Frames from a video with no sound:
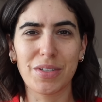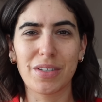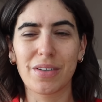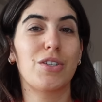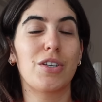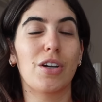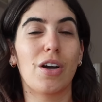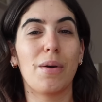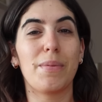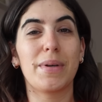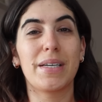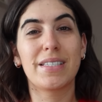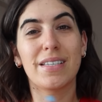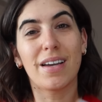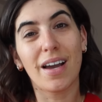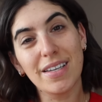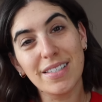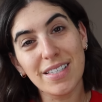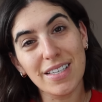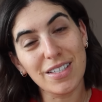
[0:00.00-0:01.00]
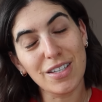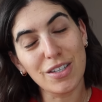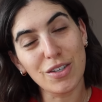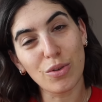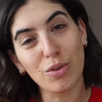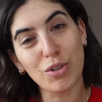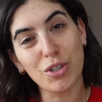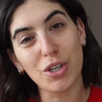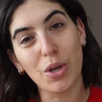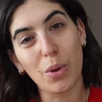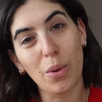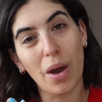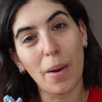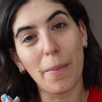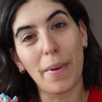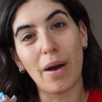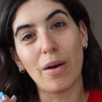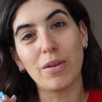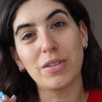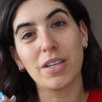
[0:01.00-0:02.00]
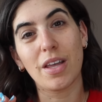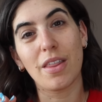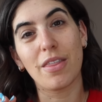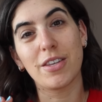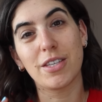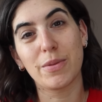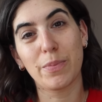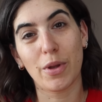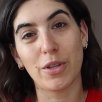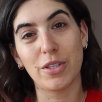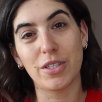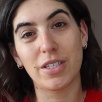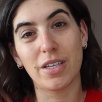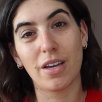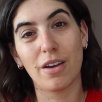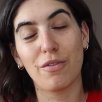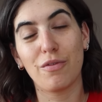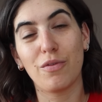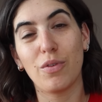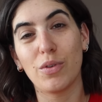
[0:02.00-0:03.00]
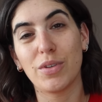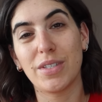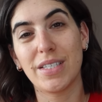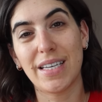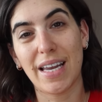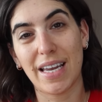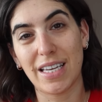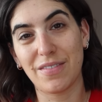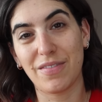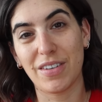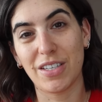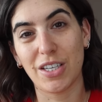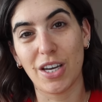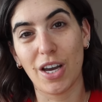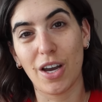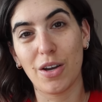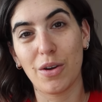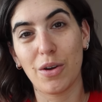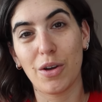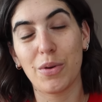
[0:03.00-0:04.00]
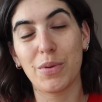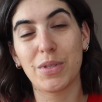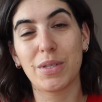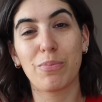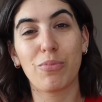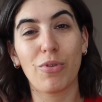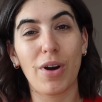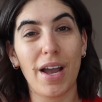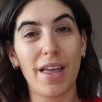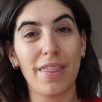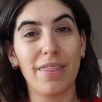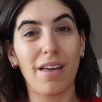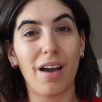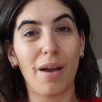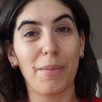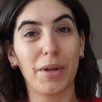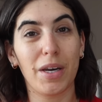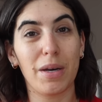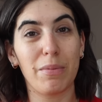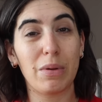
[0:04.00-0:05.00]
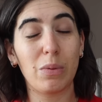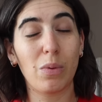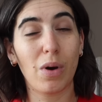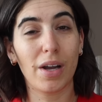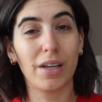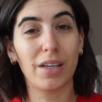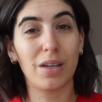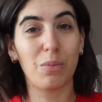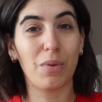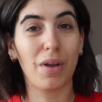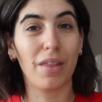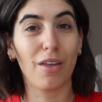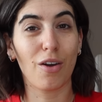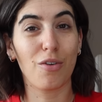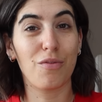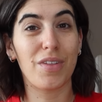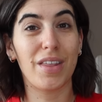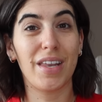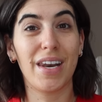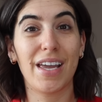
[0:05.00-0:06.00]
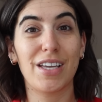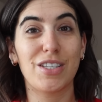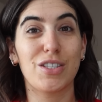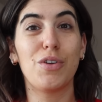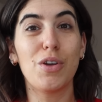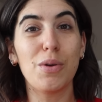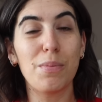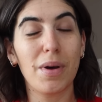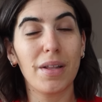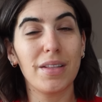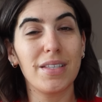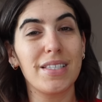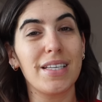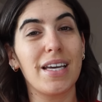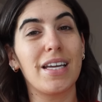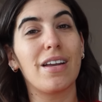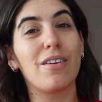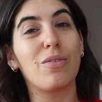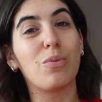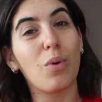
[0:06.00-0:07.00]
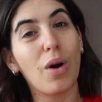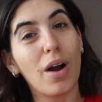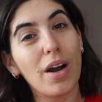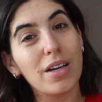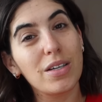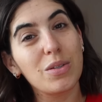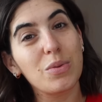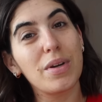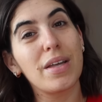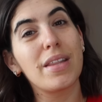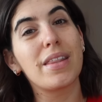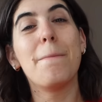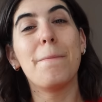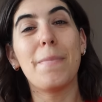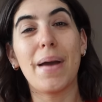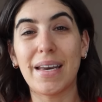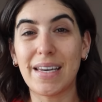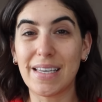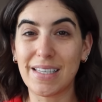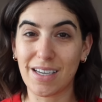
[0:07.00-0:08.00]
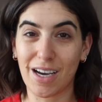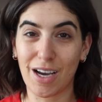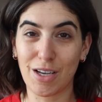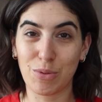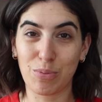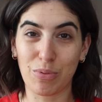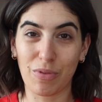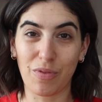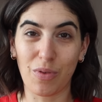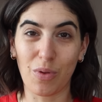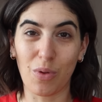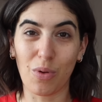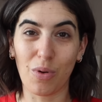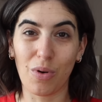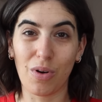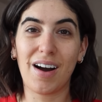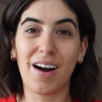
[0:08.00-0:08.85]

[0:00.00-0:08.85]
So I'm excited to talk to you about the sponsor for today's video who is a brand that I'm going to be working with over the next few months and I've worked with many times before.